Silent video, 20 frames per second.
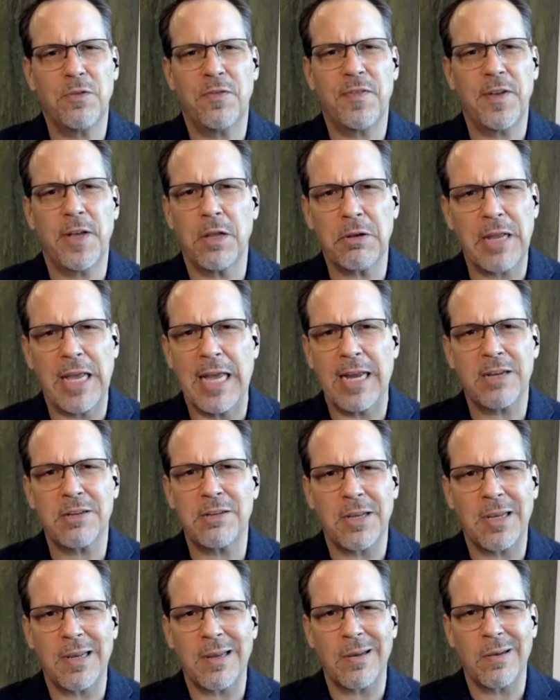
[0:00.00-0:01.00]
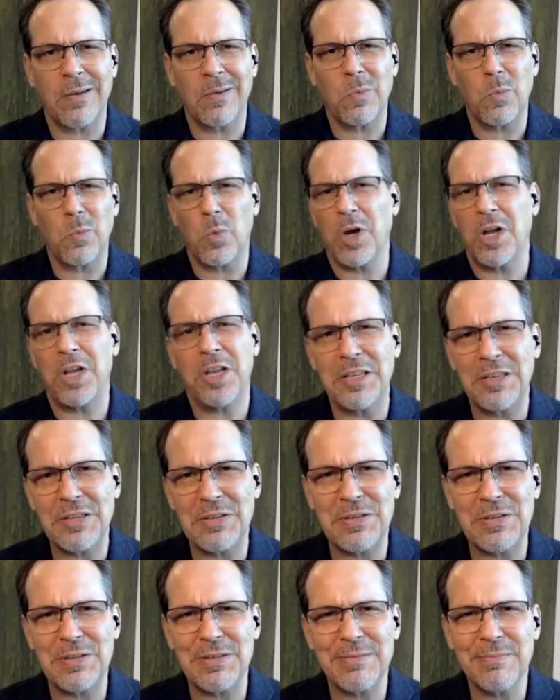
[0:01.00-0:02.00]
felt acting
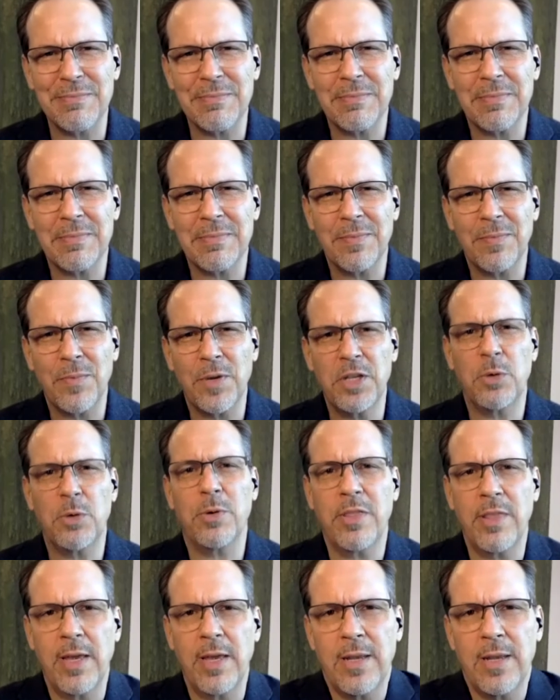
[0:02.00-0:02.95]
was when you were that